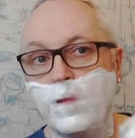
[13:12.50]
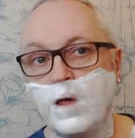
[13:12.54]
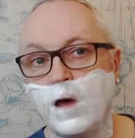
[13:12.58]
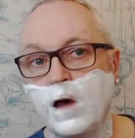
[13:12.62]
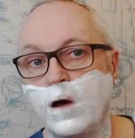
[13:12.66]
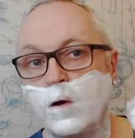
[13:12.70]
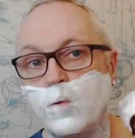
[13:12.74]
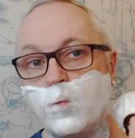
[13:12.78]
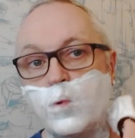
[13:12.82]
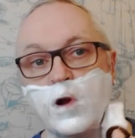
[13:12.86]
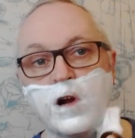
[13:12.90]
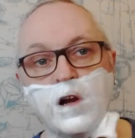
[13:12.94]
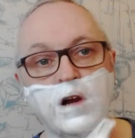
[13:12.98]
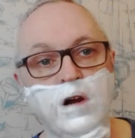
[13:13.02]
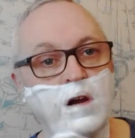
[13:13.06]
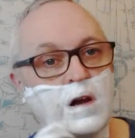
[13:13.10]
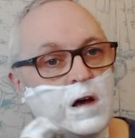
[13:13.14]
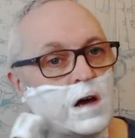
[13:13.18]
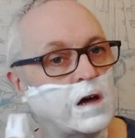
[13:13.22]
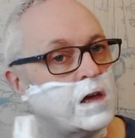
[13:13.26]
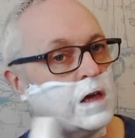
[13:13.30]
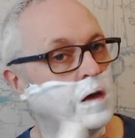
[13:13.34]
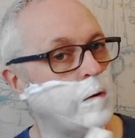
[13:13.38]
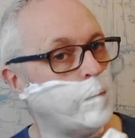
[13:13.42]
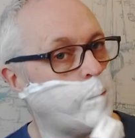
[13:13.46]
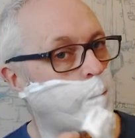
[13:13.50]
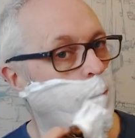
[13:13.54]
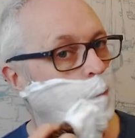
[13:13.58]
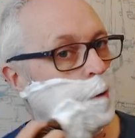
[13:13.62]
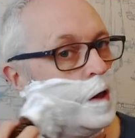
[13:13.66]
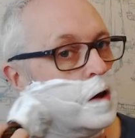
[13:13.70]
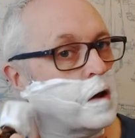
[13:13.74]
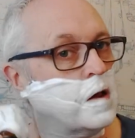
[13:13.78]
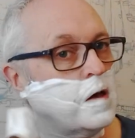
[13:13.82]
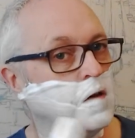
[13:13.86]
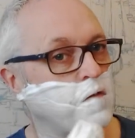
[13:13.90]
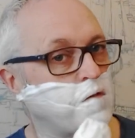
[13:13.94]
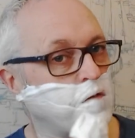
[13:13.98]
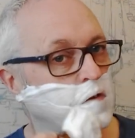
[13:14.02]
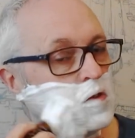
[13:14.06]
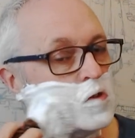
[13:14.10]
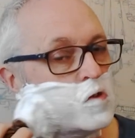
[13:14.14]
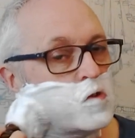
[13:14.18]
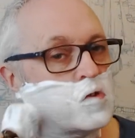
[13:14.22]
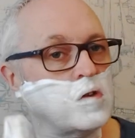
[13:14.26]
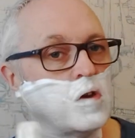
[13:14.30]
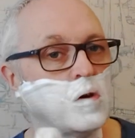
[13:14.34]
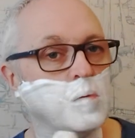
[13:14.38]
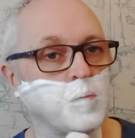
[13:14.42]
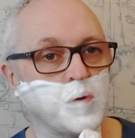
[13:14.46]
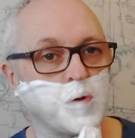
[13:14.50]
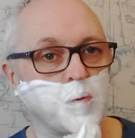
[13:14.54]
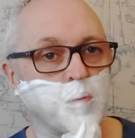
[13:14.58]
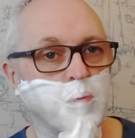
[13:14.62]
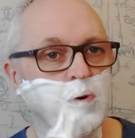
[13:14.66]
I would like it better if it stops